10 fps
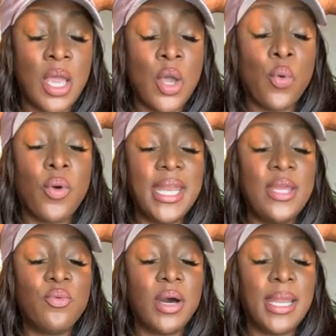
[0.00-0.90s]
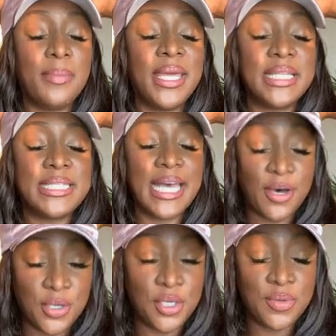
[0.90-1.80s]
What he wanted me to
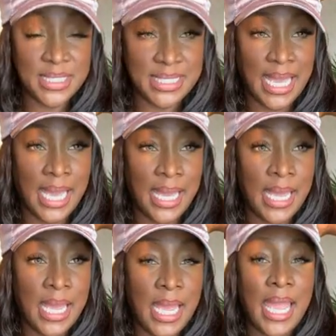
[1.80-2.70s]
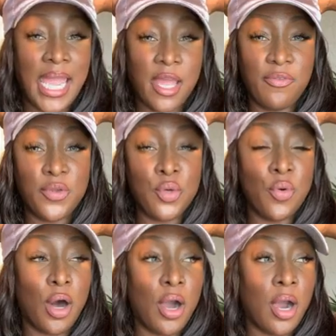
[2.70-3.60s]
tell you is that if you
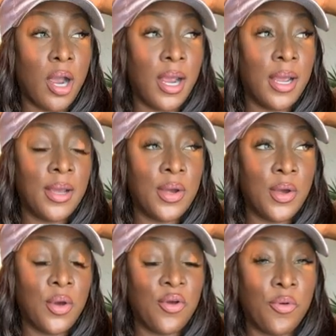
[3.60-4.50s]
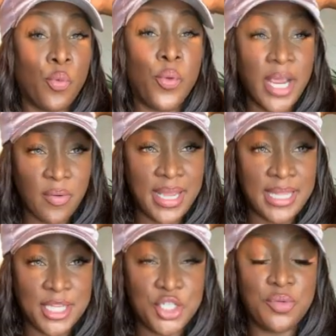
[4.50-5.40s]
are weary
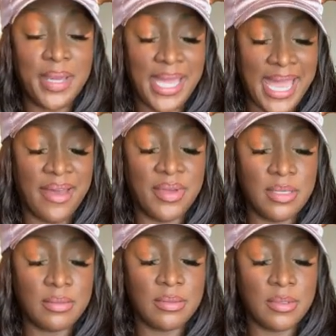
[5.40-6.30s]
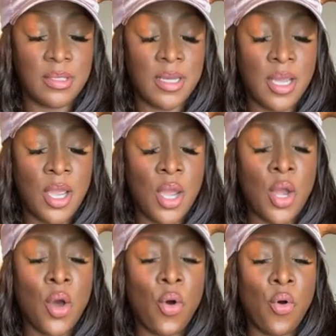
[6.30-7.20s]
that you may have it,
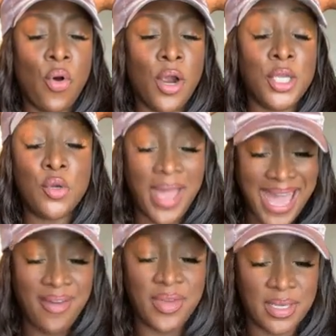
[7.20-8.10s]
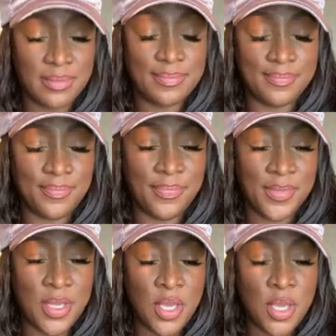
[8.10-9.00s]
or you have it,
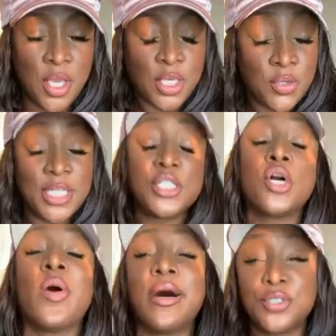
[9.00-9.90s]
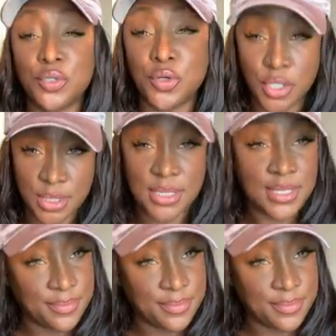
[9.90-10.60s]
you need to go outdoors.